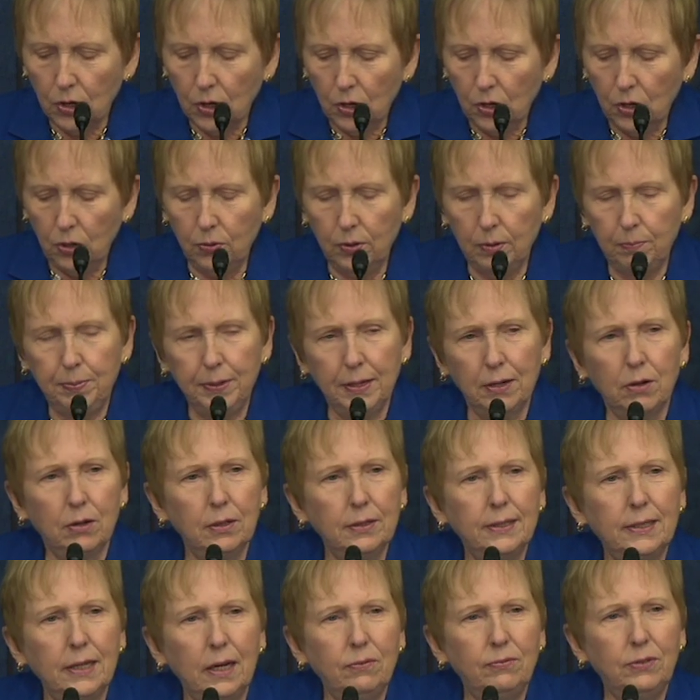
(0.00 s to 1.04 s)
who have been
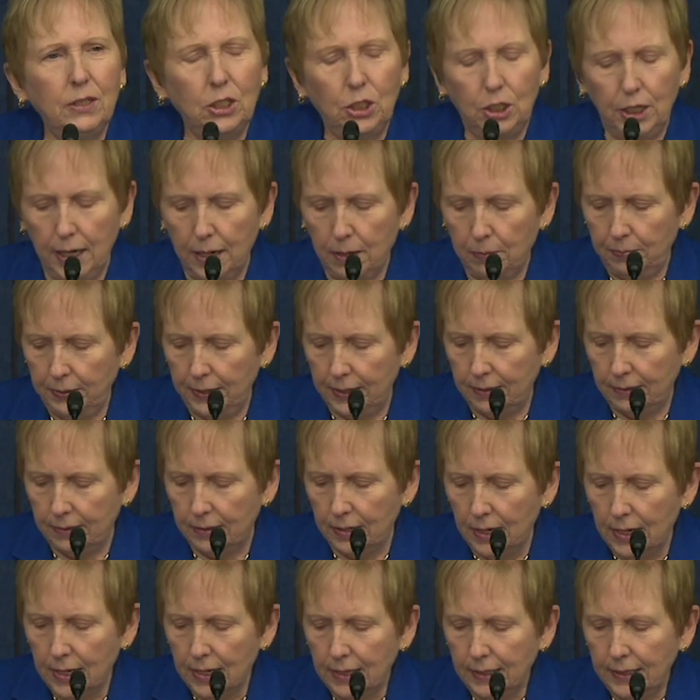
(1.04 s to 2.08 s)
our safety
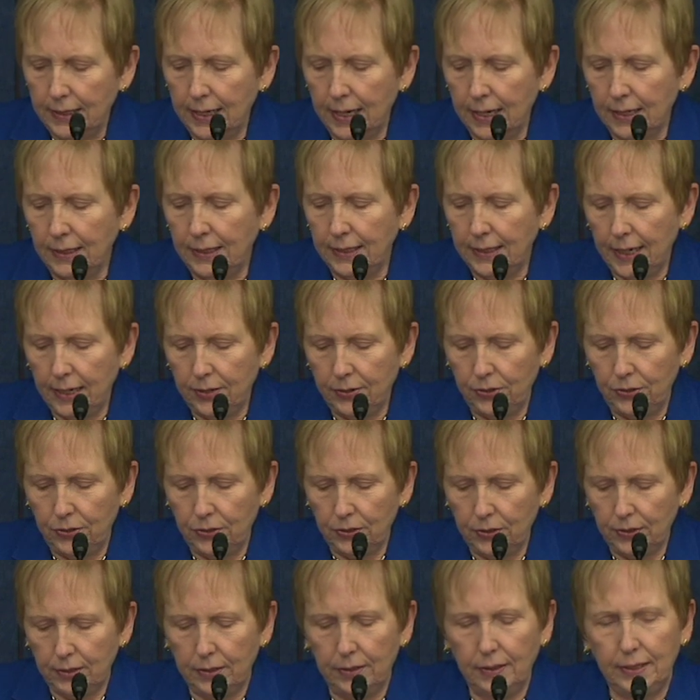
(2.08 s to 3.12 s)
champions. 10
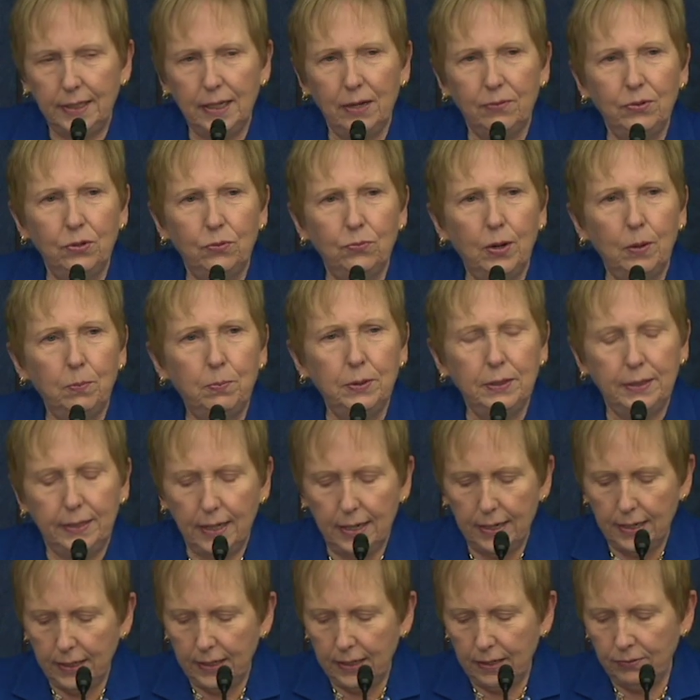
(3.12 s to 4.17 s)
senators and 7
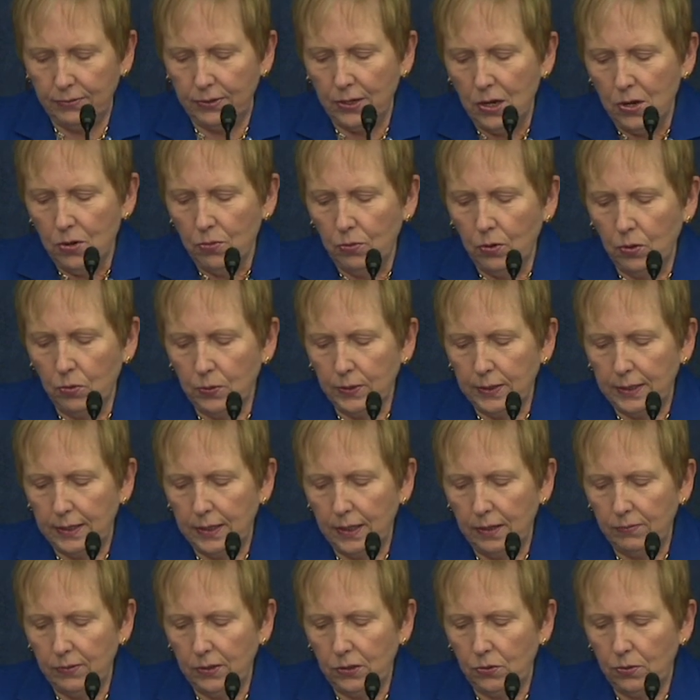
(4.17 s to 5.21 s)
representatives will
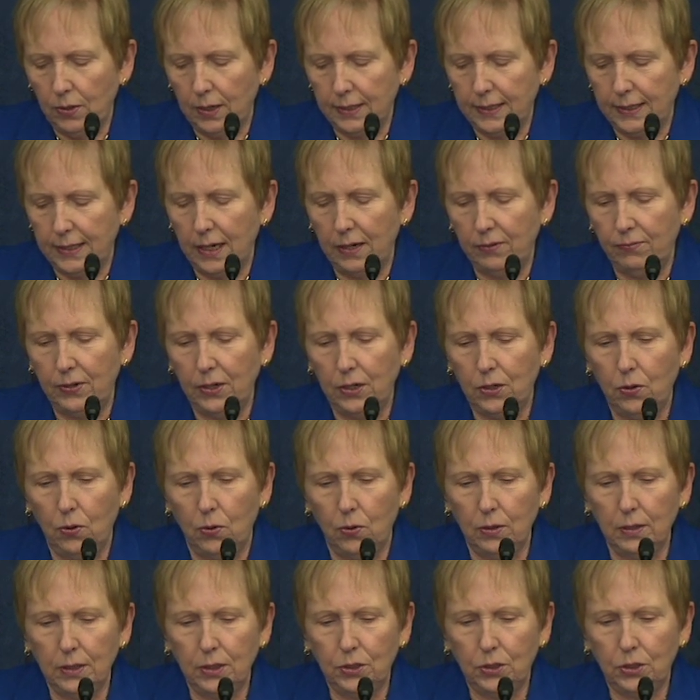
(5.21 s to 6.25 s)
receive the Truck Safety
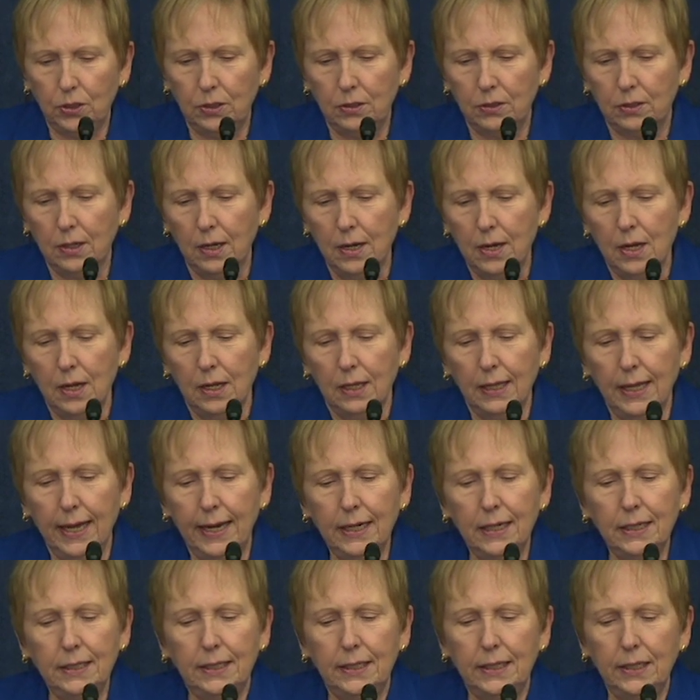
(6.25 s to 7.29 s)
Coalition's
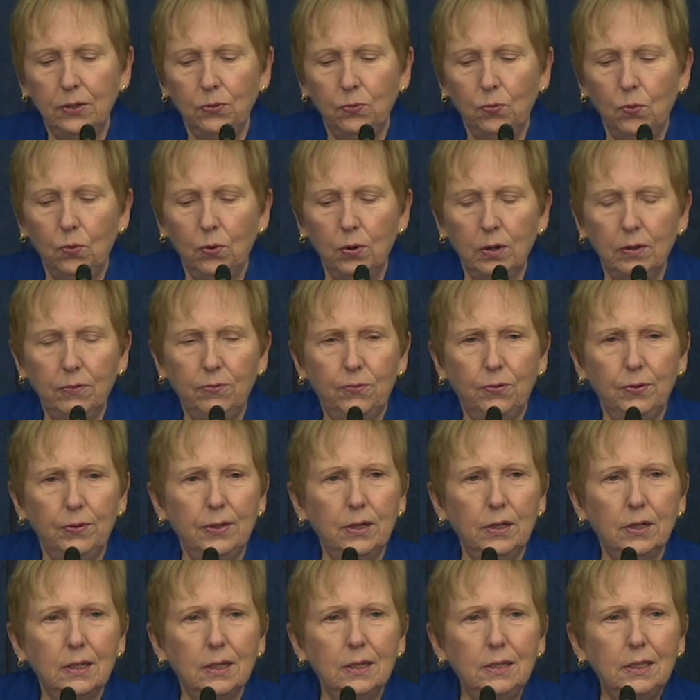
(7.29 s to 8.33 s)
Legacy Award for
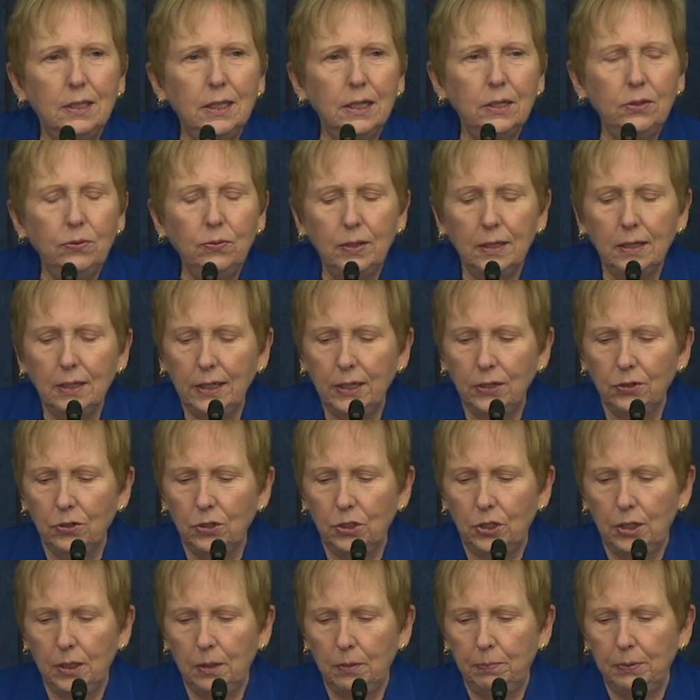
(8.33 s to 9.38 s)
their continuing
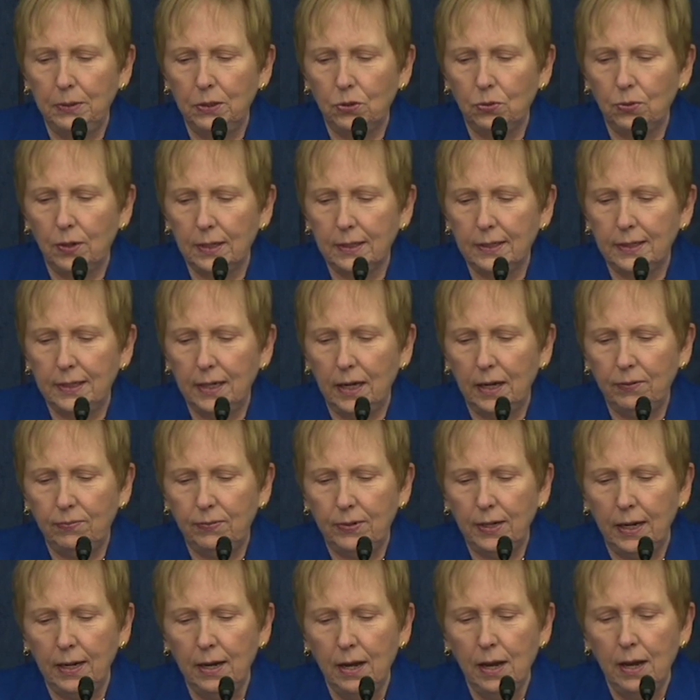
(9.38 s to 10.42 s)
leadership in truck
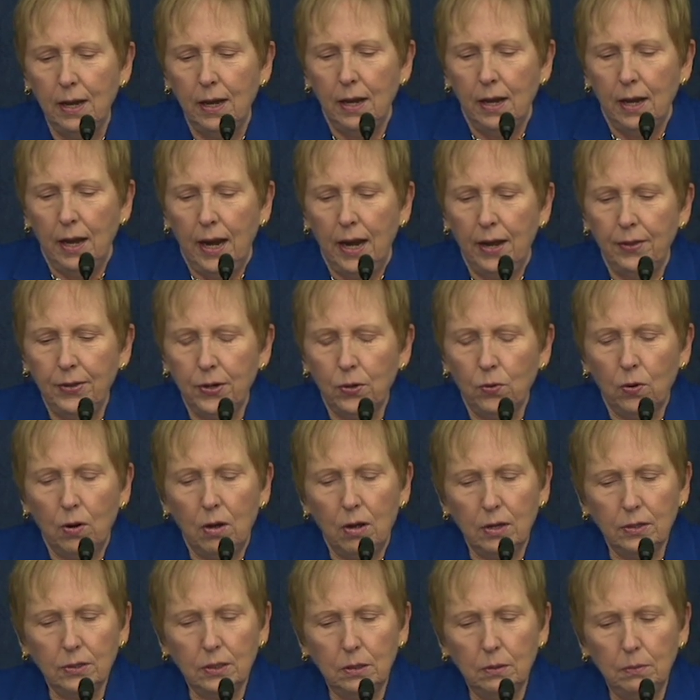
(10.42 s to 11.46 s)
safety. And there will
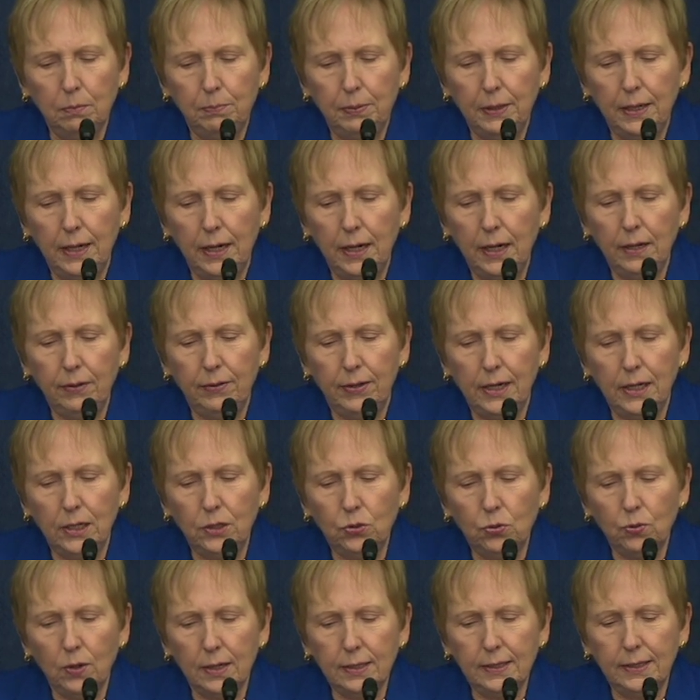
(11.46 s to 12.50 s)
also be the
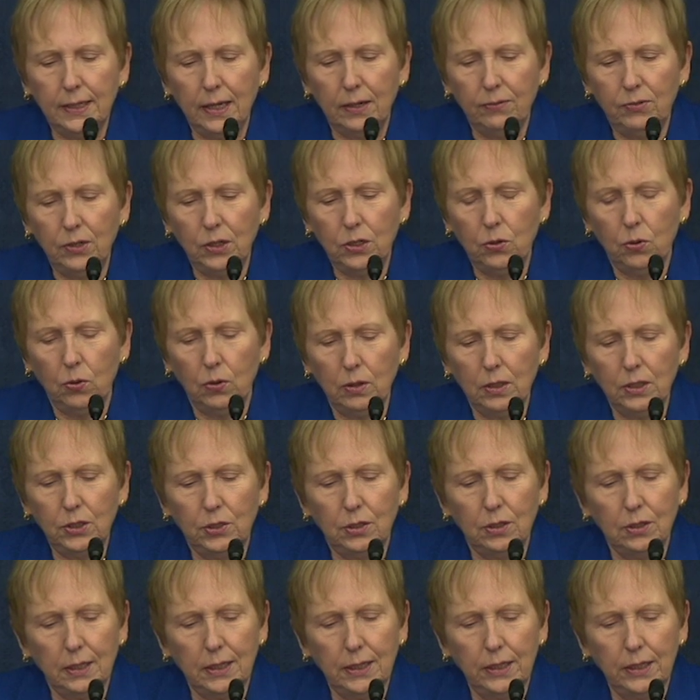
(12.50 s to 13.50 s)
Truck Safety Coalition